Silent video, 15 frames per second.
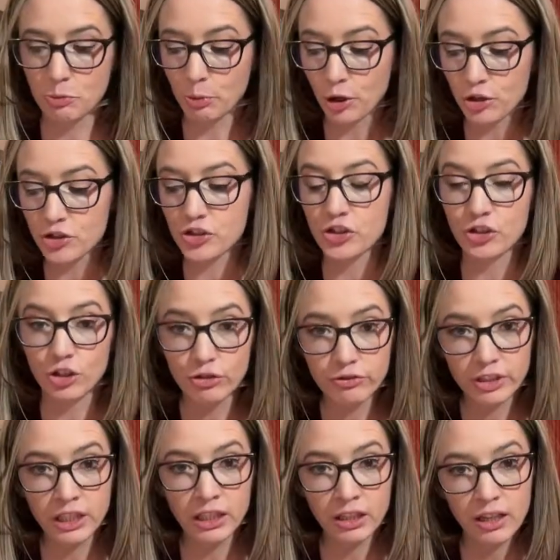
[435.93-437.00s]
per
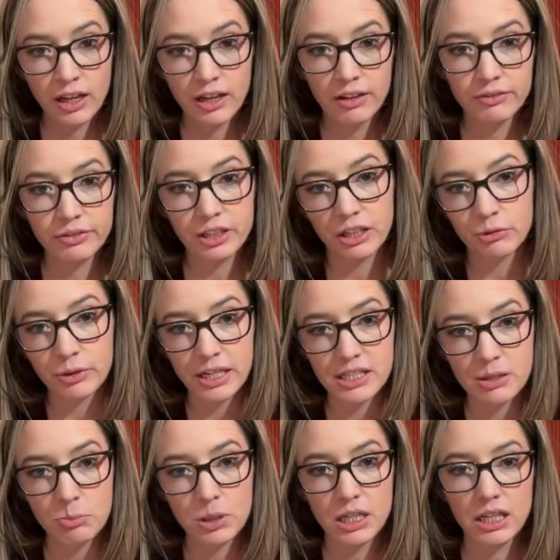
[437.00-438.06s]
serving of a
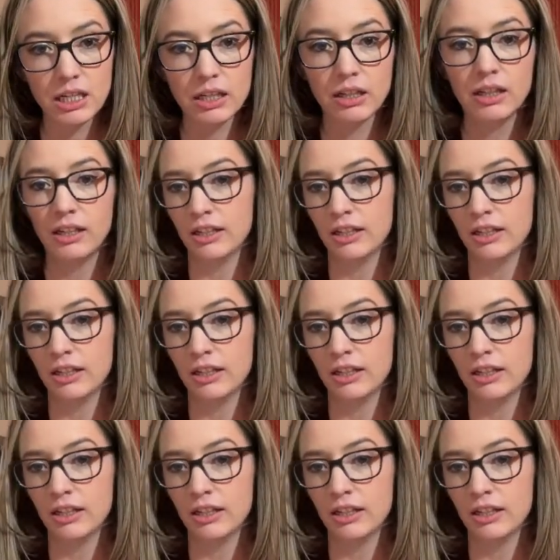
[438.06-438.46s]
recipe,